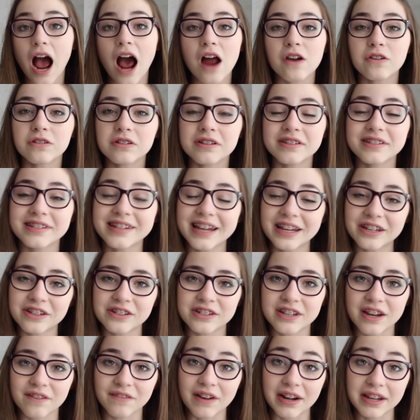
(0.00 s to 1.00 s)
How long does it take you
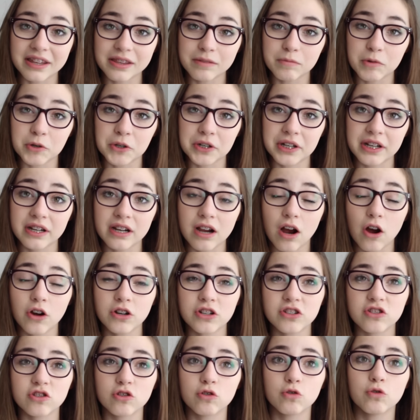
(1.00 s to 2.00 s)
to get ready in the morning?
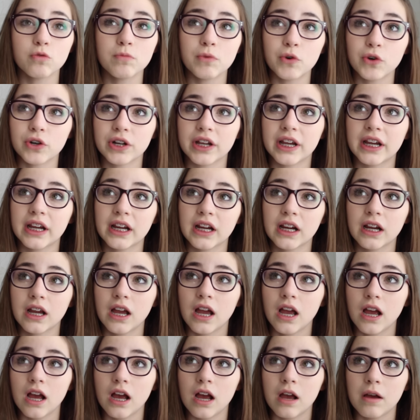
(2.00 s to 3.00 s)
On a school morning,
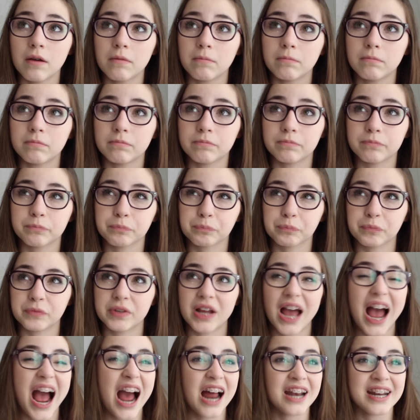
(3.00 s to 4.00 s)

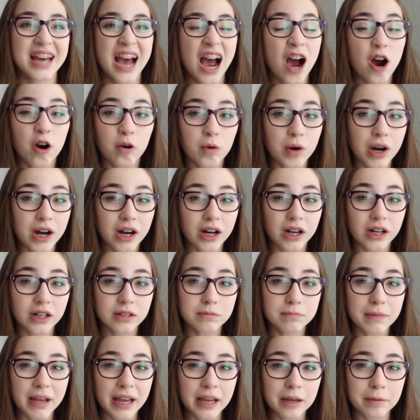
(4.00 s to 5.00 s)
an
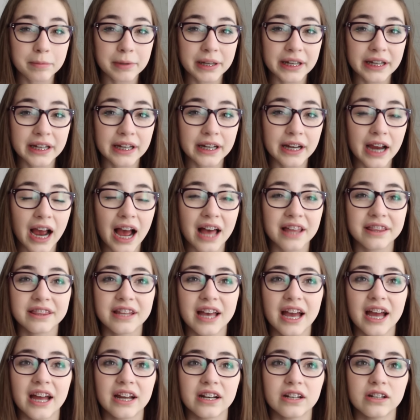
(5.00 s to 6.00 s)
hour maybe, and
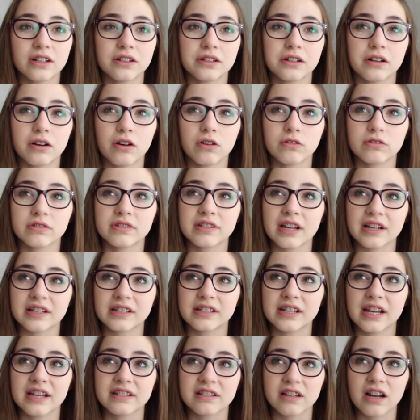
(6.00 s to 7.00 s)
then on
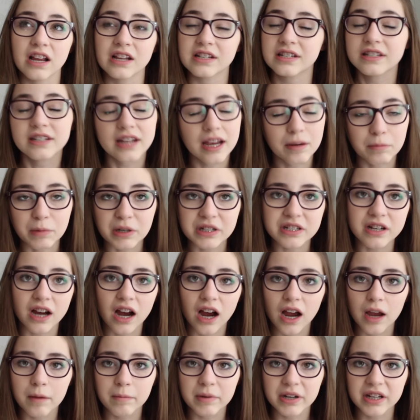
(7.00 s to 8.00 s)
Saturdays I like to take my
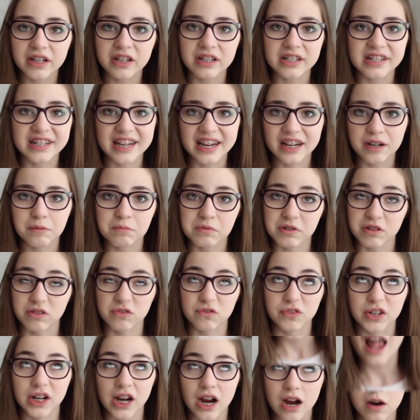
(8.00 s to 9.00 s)
time and it can take up to
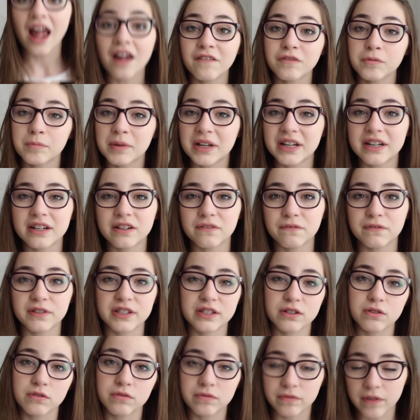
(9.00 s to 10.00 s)
3 hours. Ever been in a
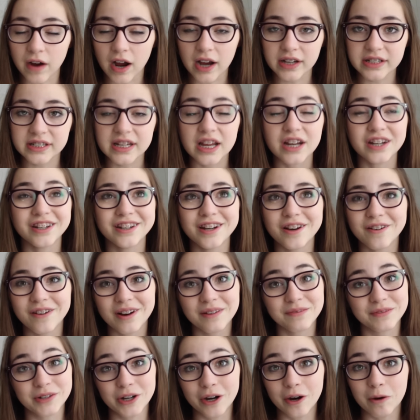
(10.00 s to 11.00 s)
physical fight? No,
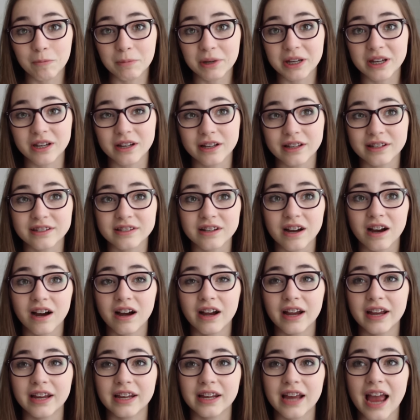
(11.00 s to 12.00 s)
I've not, because
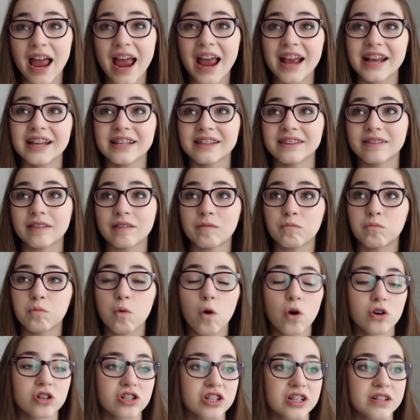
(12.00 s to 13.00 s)
I hate
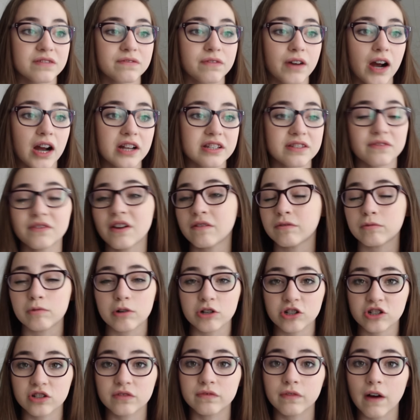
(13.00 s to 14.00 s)
watching fights. I've never
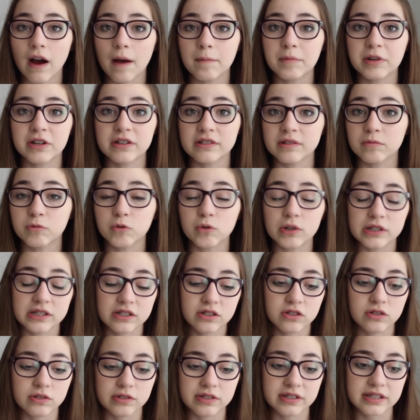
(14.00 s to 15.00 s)
watched a fight because I'm always
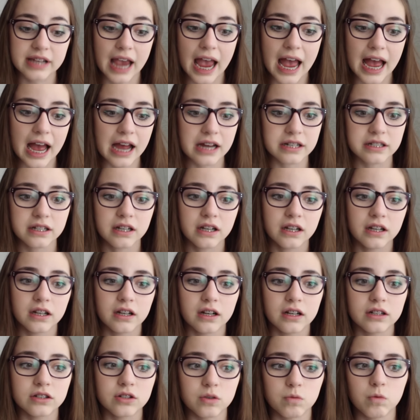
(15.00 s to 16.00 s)
too scared
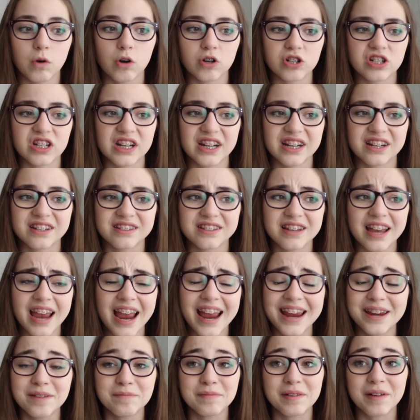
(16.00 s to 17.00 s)
to watch it because I
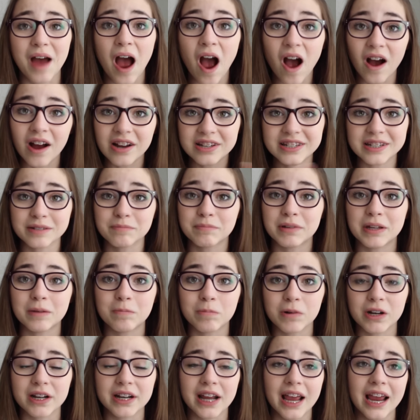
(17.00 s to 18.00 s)
hate hurting
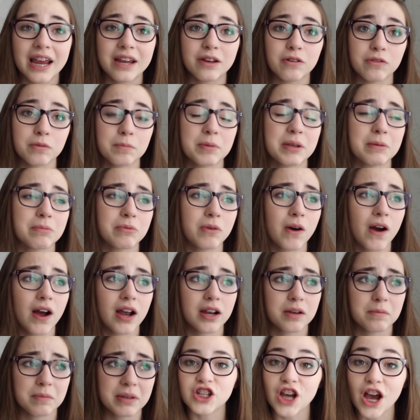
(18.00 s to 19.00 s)
people and I hate other people
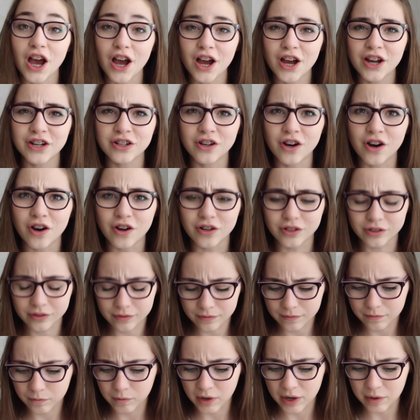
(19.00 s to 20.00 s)
hurting. Turn on.
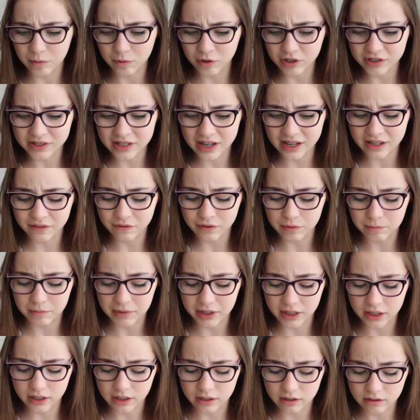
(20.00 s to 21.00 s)
Wait, what does that even
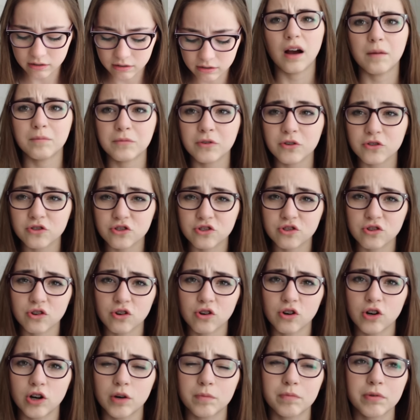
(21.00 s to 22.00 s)
mean? I'm not
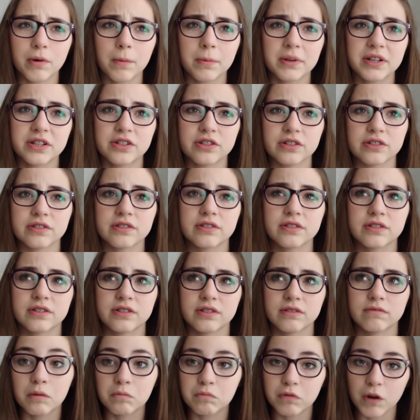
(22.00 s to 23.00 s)
sure. Probably
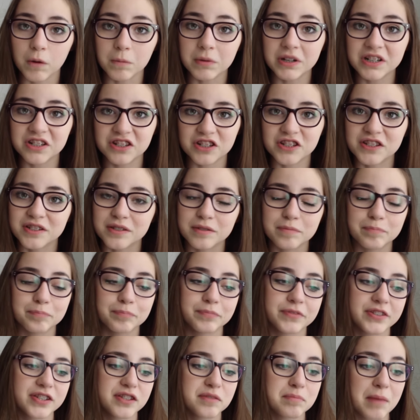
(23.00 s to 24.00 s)
just
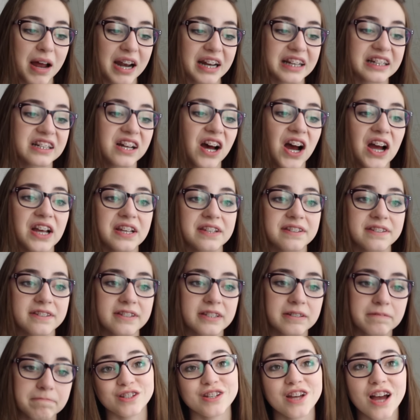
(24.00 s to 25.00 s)
smelling
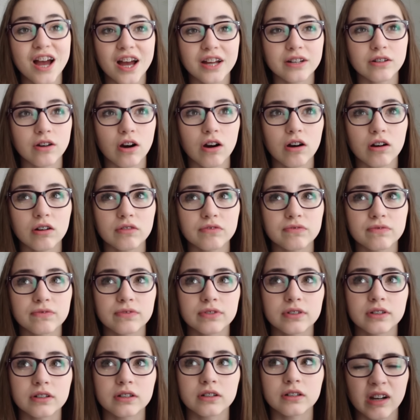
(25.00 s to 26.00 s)
nice. Turn
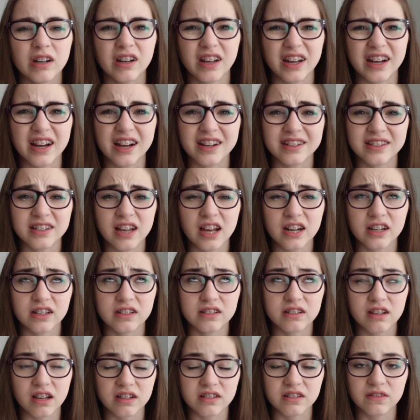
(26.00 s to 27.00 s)
off, like I said,
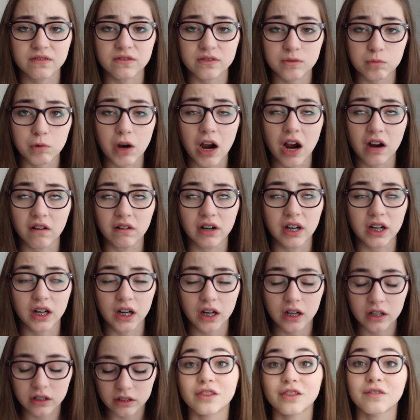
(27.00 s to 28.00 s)
excessive
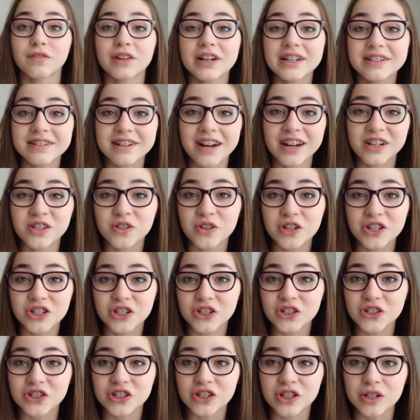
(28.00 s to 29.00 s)
swearing. The reason I joined
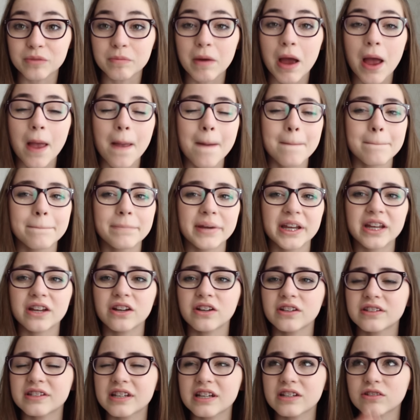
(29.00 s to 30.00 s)
YouTube,
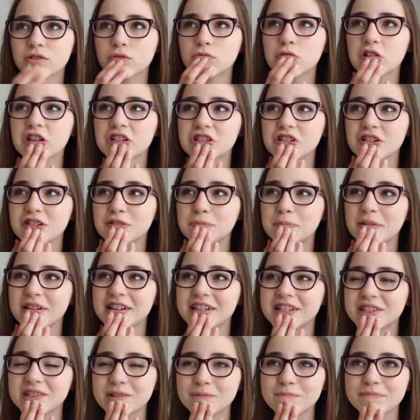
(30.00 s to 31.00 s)
because it's always just
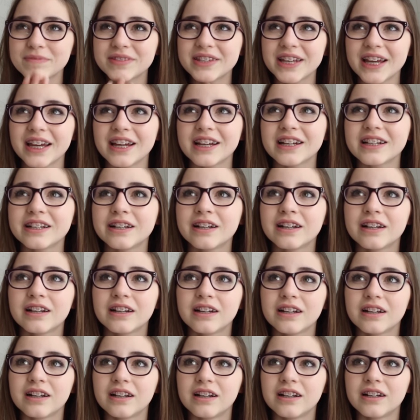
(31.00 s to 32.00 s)
been something
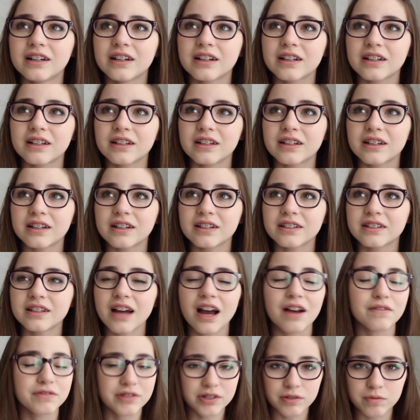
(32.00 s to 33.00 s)

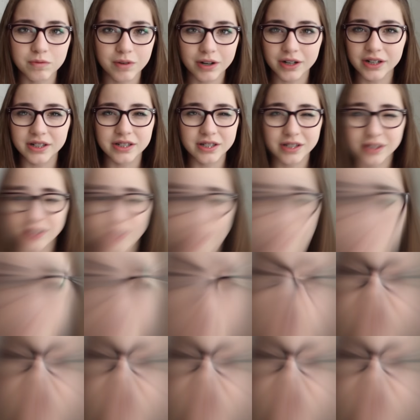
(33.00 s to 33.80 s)
that I've just wanted to do.